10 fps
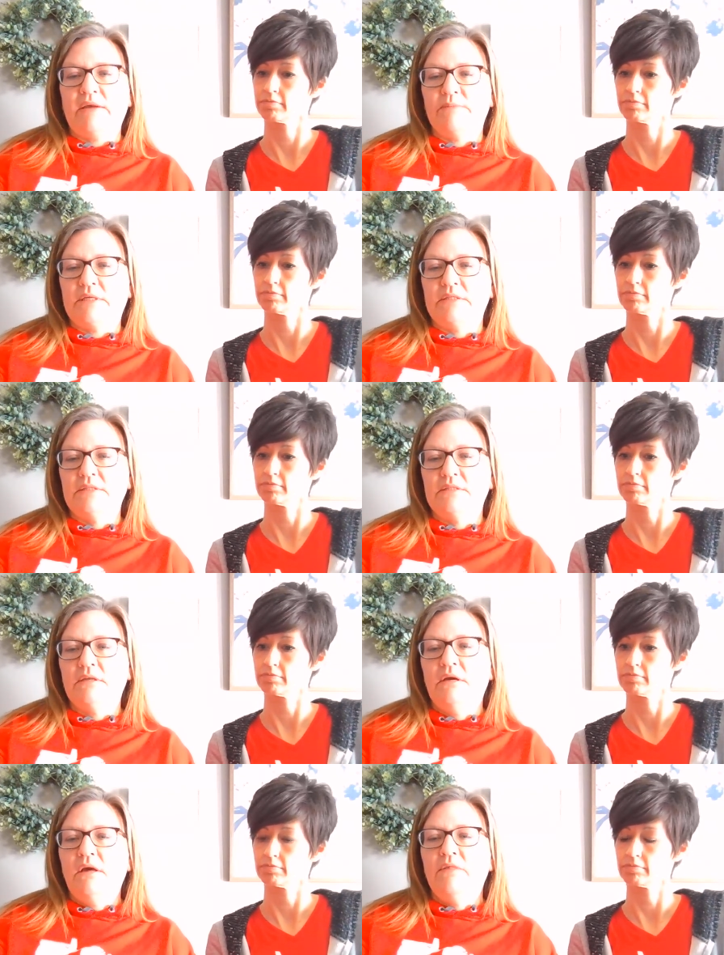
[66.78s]
Speaker 1: families.
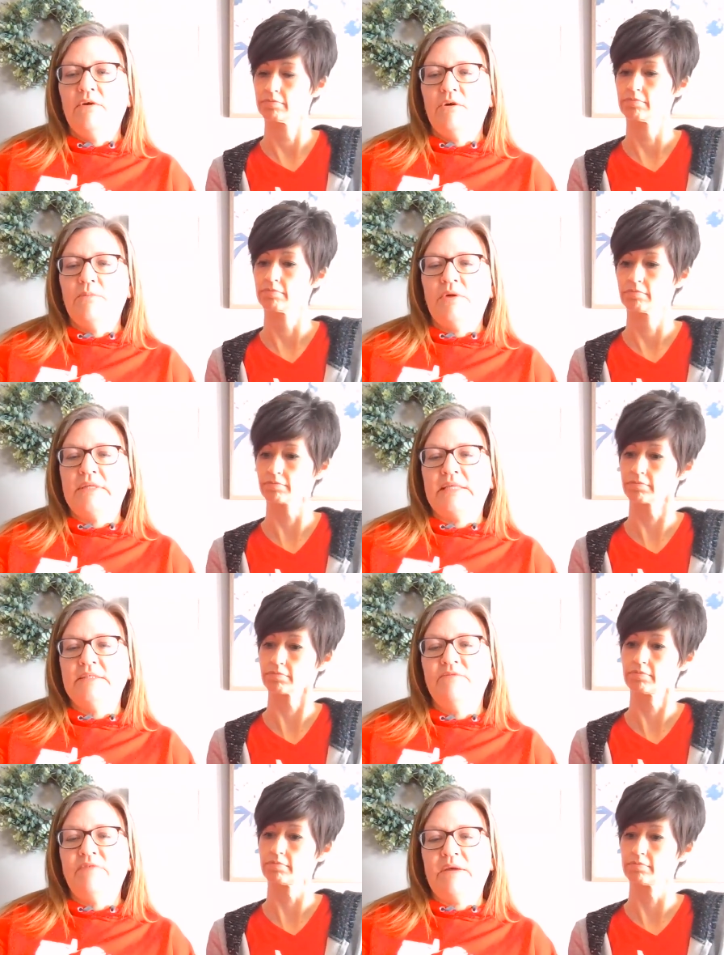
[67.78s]
There are about a
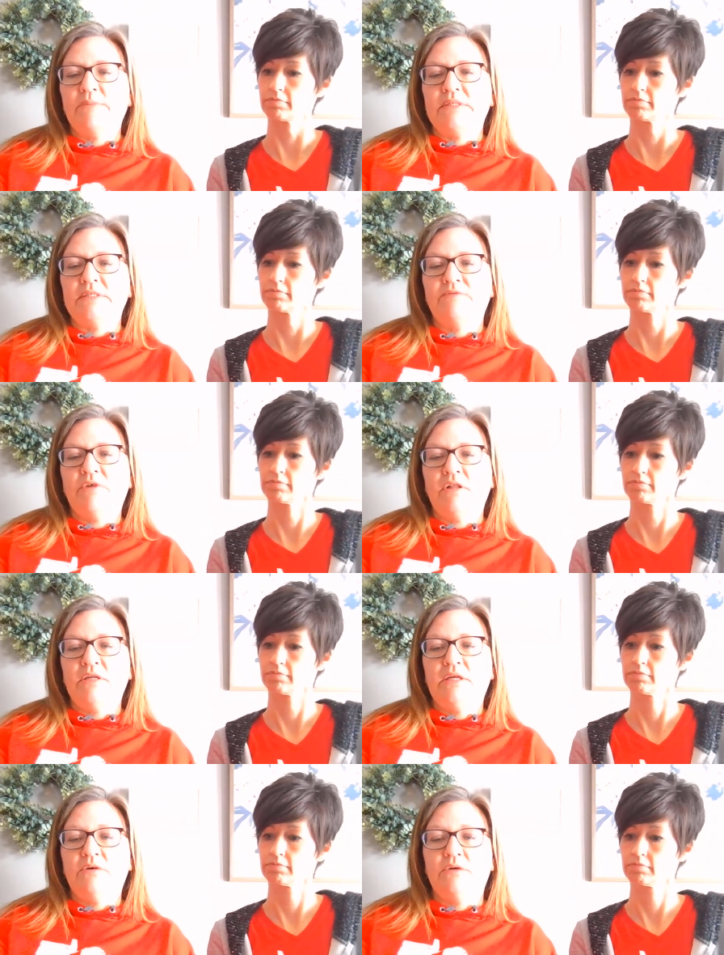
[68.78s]
dozen families of
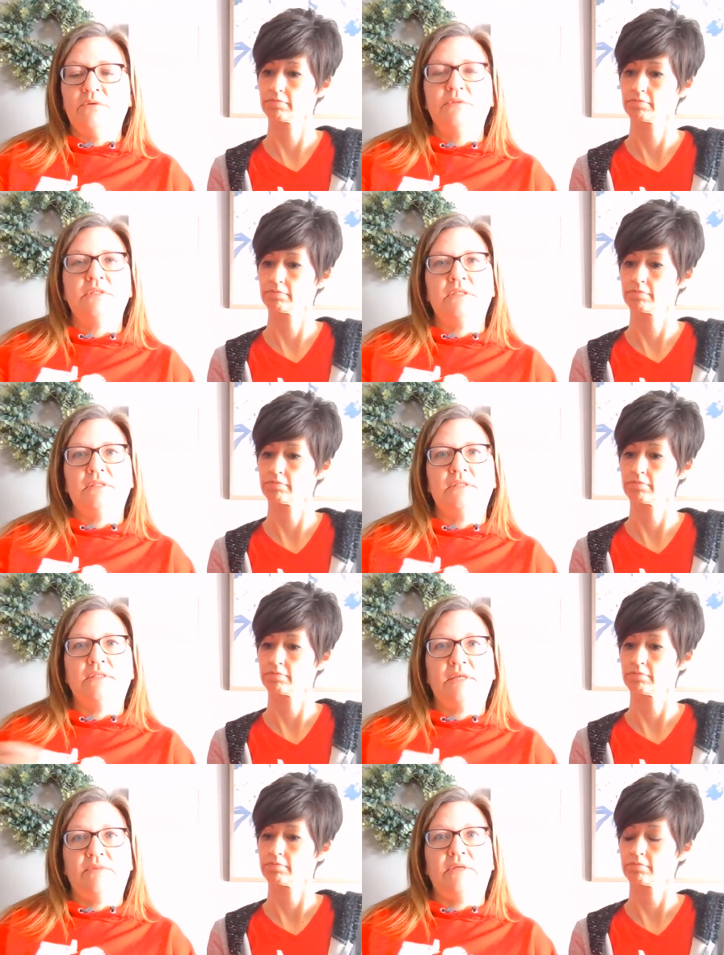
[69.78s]
fallen heroes in
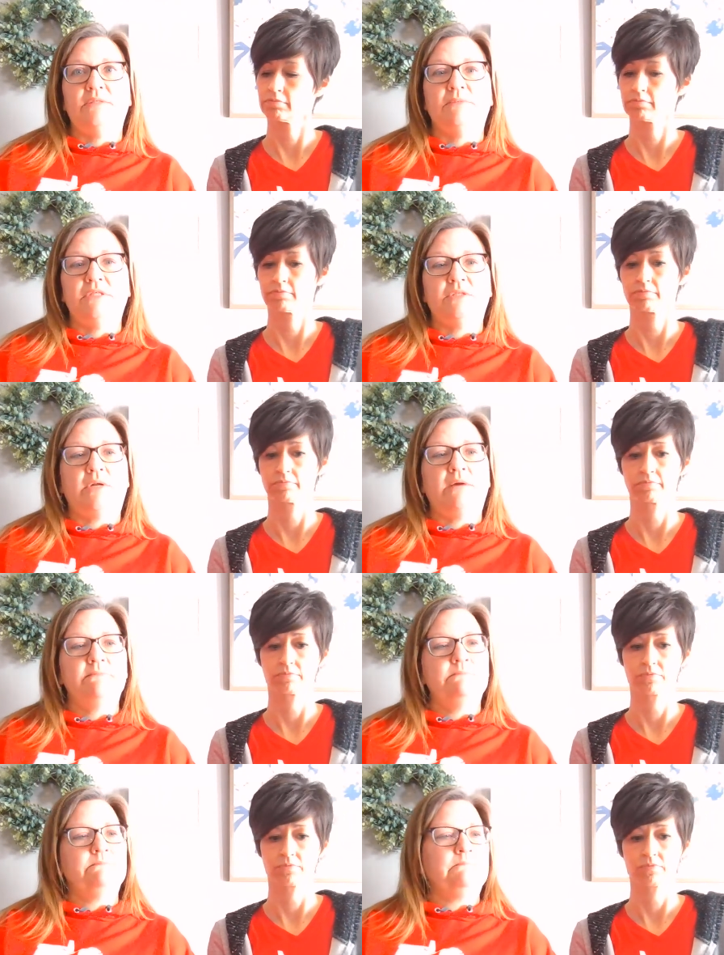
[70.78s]
Southeast Minnesota.
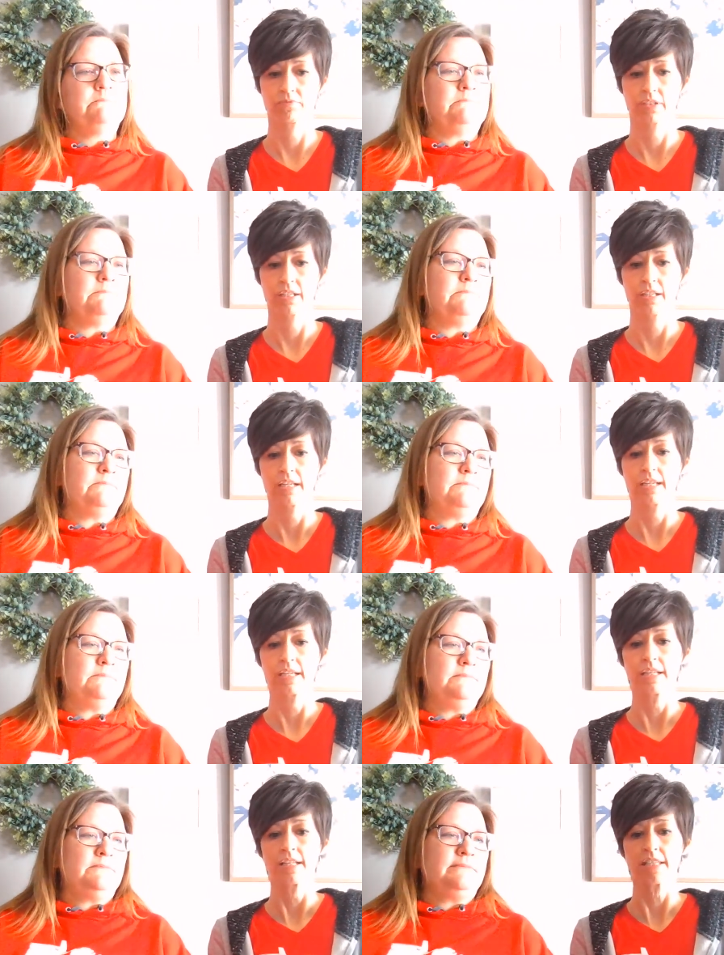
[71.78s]

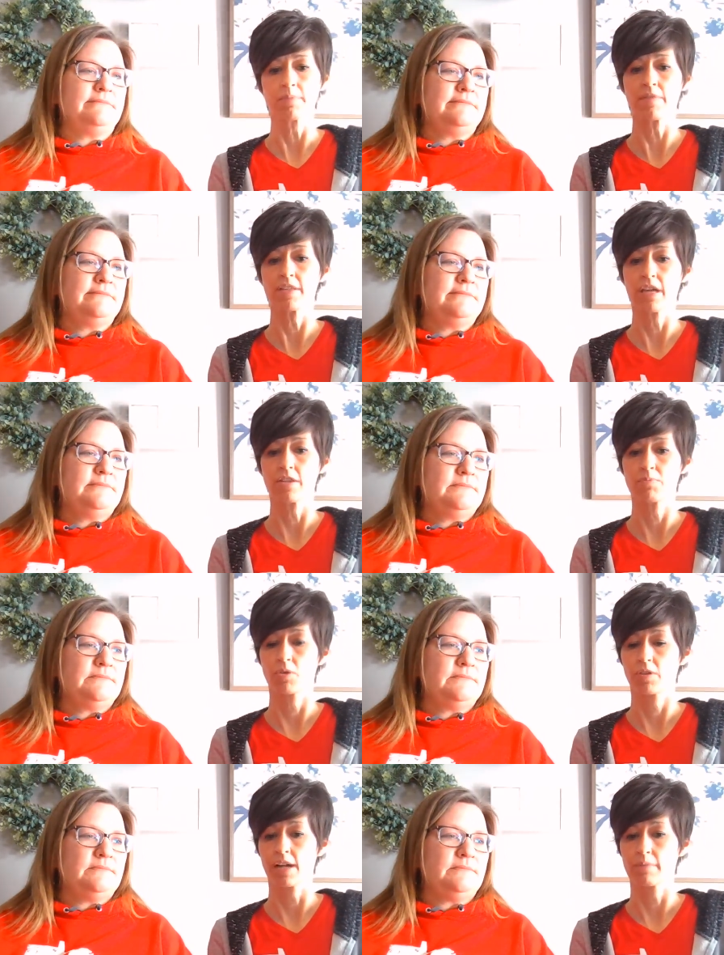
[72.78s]
Speaker 2: Some of the other
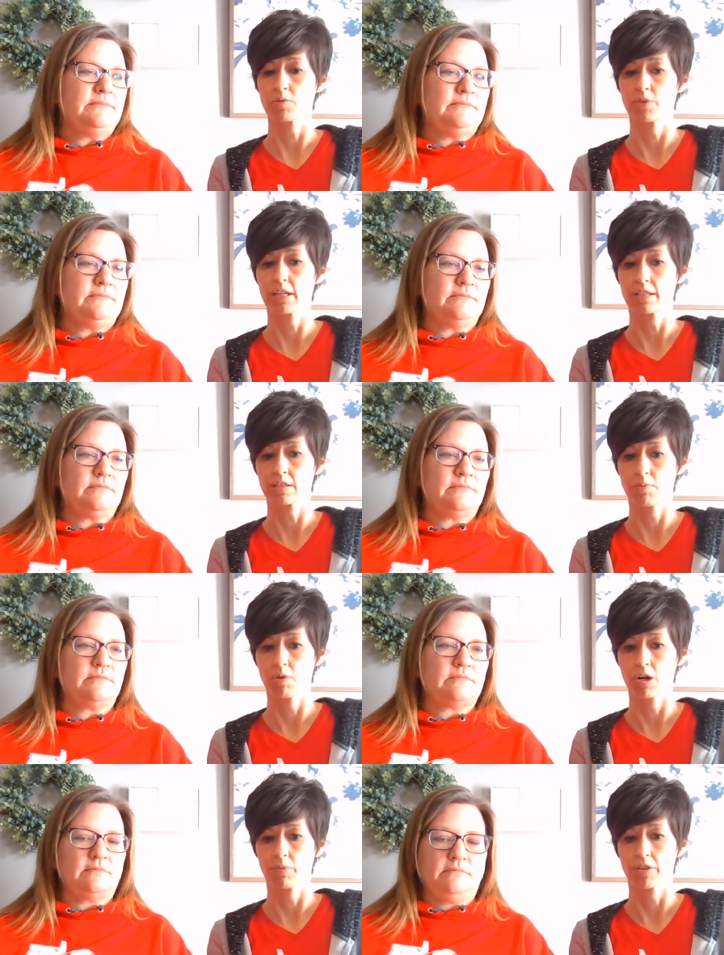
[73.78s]
programs we can
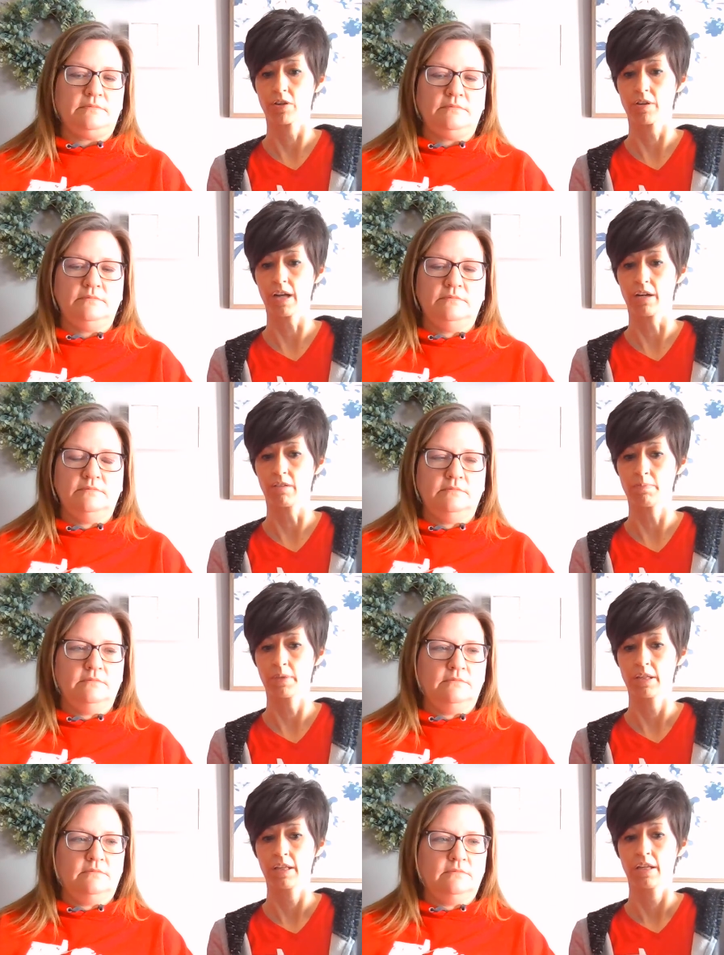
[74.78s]
support with your help
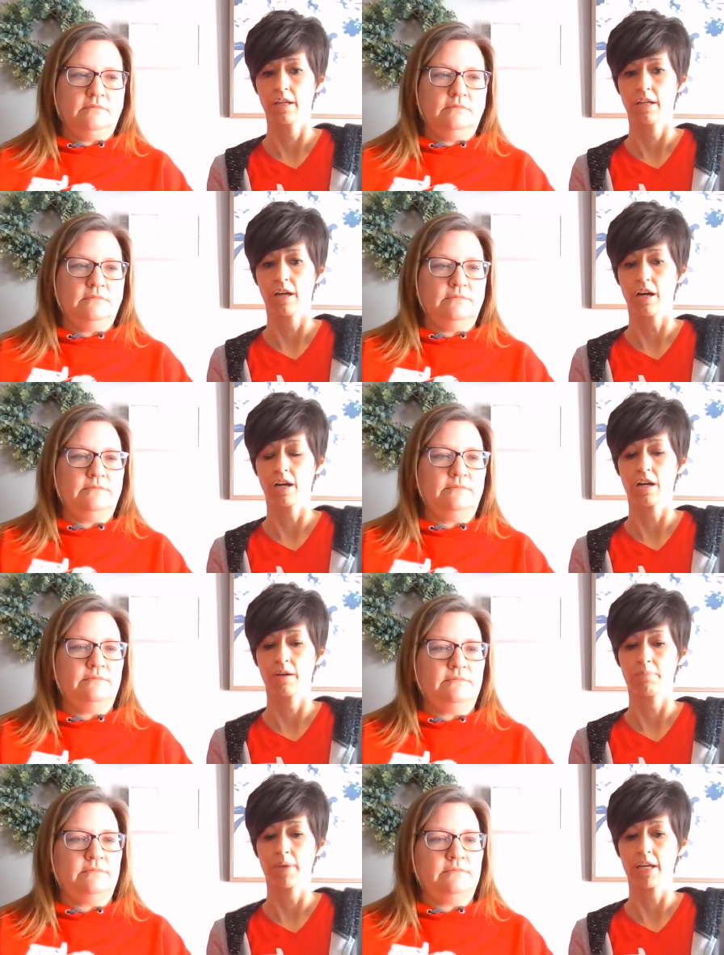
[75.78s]

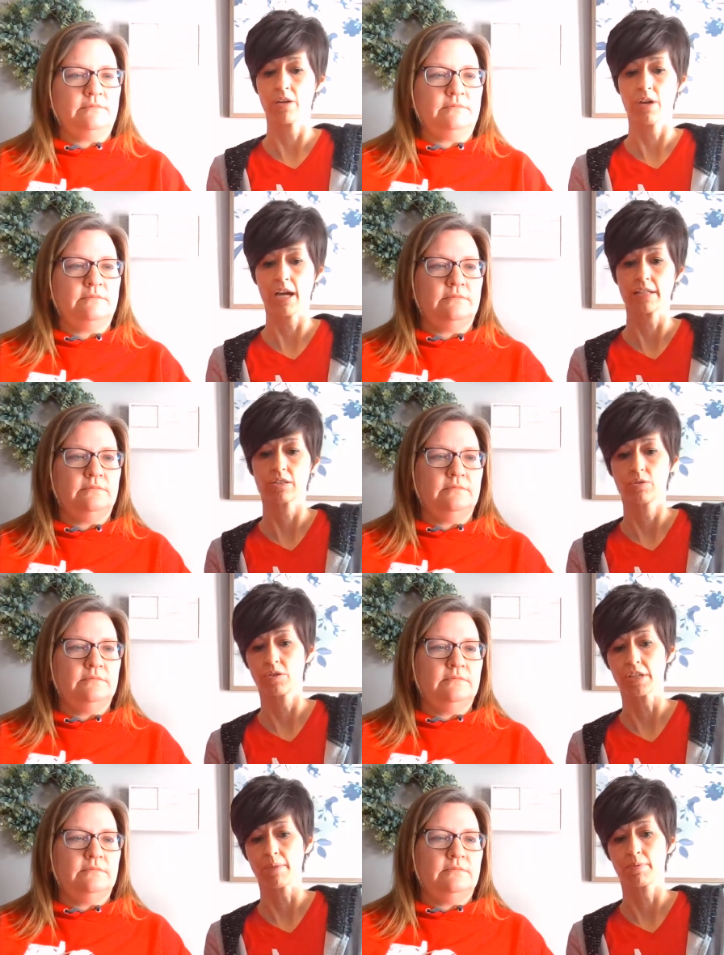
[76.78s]
are Mayo High
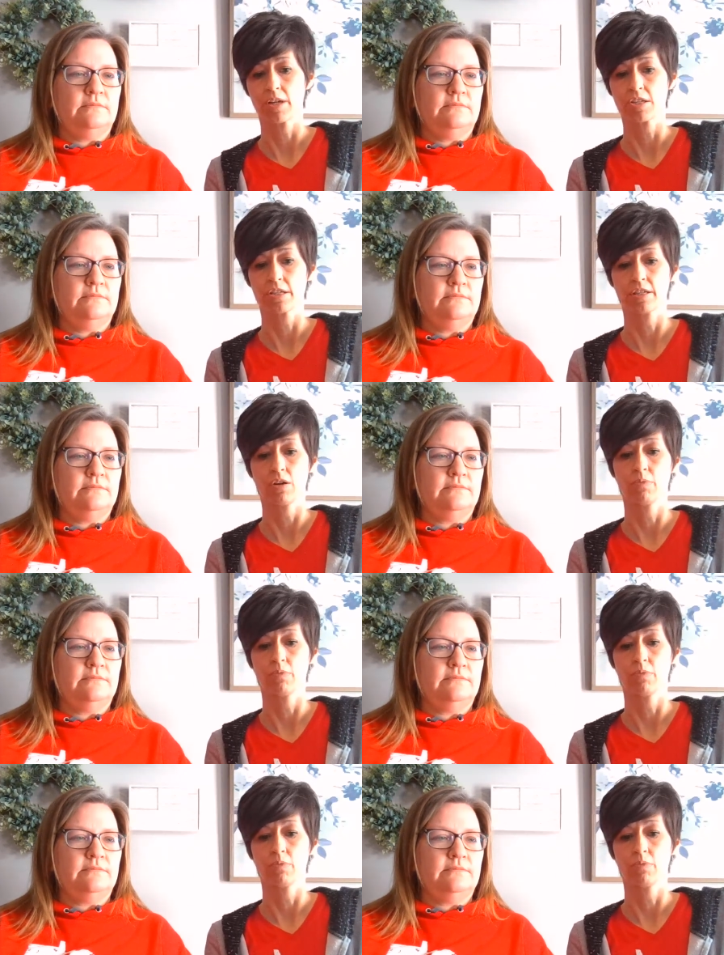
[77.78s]
School's Operation